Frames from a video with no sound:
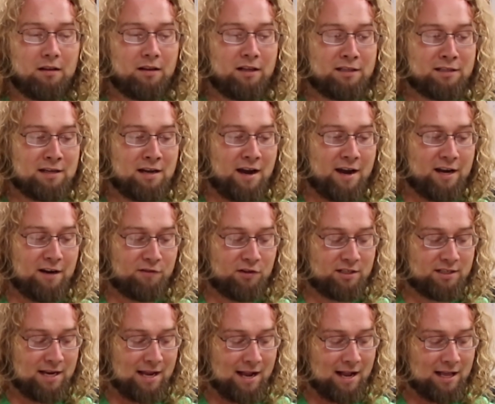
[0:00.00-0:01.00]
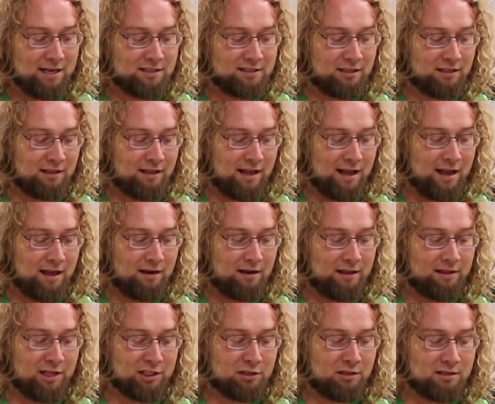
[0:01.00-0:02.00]
This kind of just adds to that,
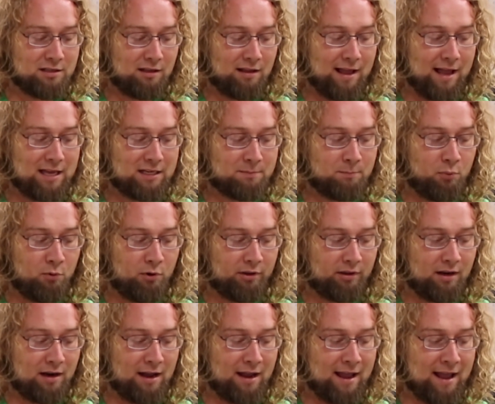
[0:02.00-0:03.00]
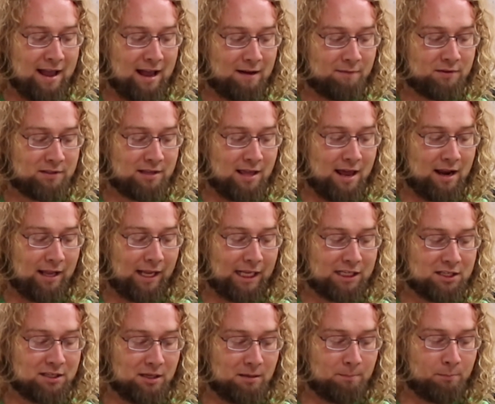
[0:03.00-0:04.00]
and this is the last point that I have, is that
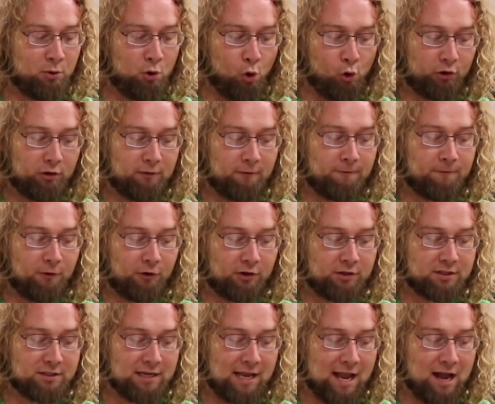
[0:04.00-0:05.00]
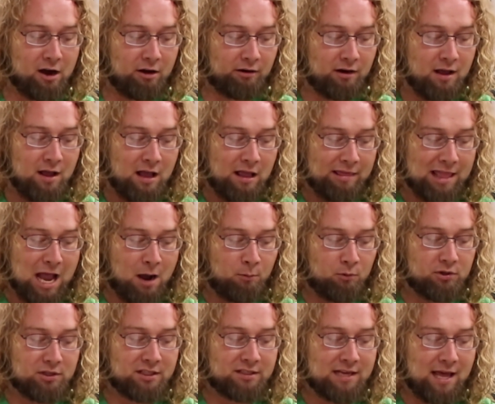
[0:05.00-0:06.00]
it's an important first down that
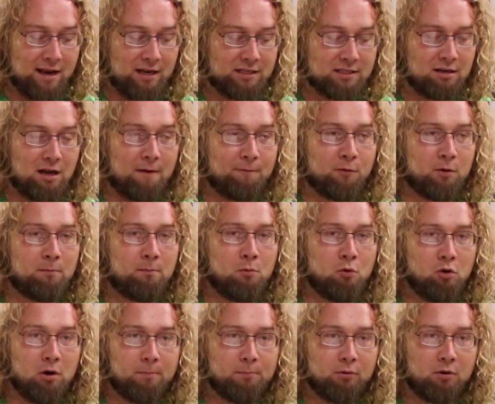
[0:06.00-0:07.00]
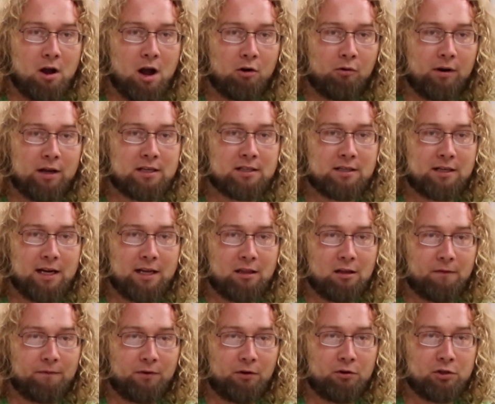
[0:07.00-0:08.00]
will set us up for more progress in
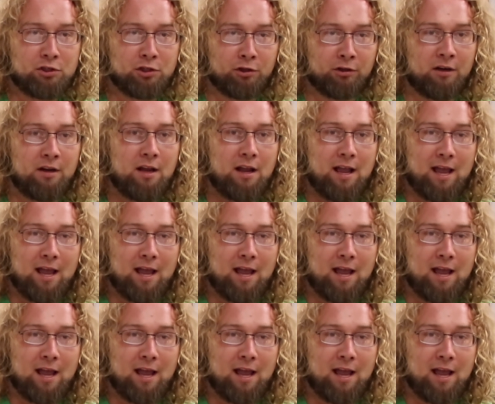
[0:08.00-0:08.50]
the future.